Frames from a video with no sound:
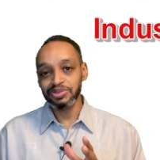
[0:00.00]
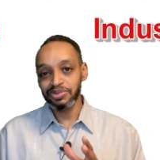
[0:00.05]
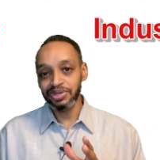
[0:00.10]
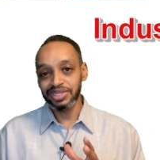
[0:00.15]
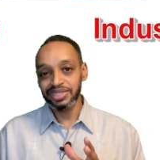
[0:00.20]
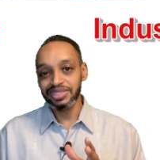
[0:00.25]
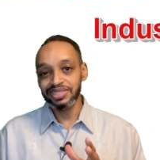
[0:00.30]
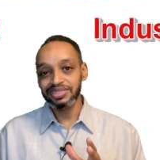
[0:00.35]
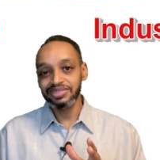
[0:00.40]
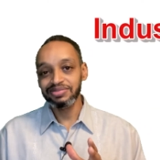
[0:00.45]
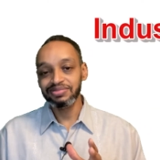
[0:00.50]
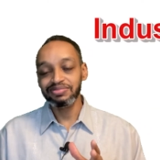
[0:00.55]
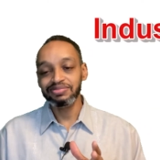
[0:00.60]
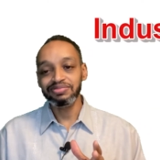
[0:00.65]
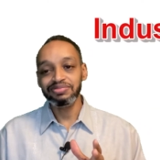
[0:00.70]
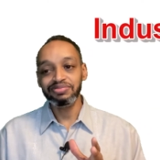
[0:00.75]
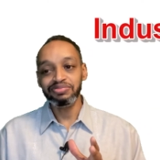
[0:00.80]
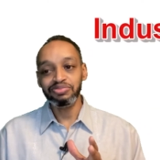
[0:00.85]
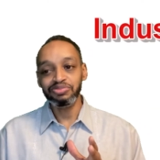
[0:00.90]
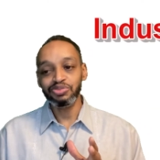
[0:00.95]
one,
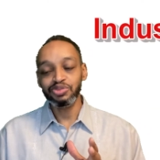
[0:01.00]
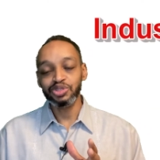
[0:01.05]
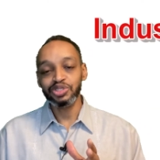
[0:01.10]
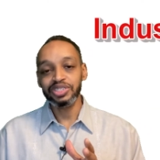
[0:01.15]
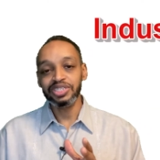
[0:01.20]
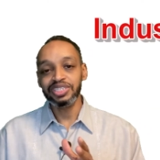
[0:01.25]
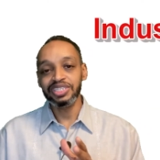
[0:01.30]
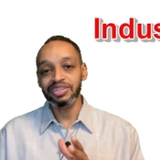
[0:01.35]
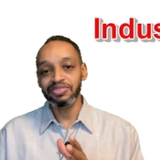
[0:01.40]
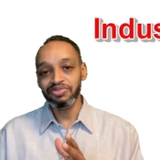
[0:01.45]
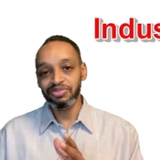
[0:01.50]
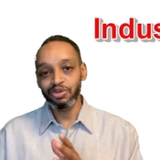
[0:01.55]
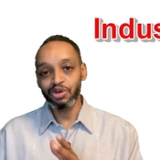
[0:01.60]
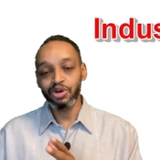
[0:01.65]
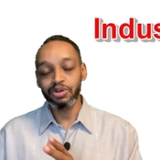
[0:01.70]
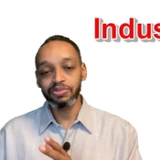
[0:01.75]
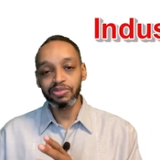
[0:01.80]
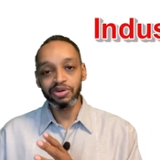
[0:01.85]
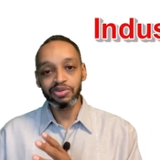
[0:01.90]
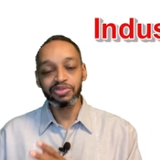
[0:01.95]
mostly in the
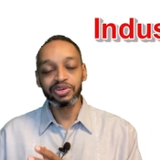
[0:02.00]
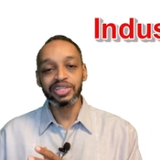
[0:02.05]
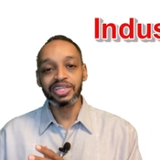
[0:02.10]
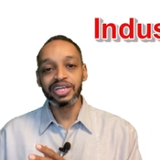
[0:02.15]
form of